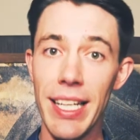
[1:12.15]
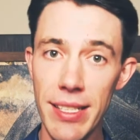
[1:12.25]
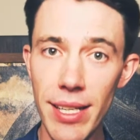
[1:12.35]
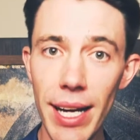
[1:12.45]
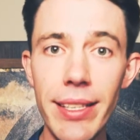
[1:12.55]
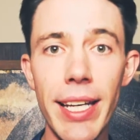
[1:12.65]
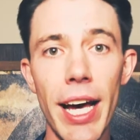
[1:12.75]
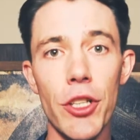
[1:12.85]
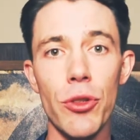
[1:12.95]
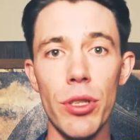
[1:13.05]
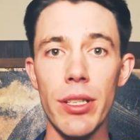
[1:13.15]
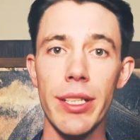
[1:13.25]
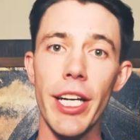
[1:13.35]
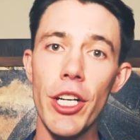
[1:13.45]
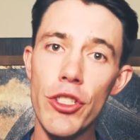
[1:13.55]
Inside the attitude
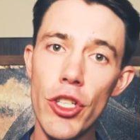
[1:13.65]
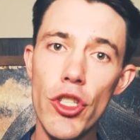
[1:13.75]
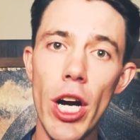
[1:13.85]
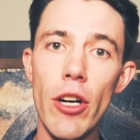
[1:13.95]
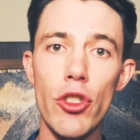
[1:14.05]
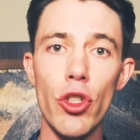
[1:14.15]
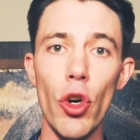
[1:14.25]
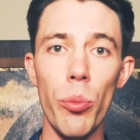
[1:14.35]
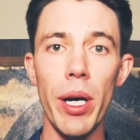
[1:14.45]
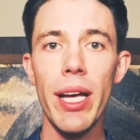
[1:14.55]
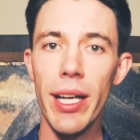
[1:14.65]
indicator is a gyroscope,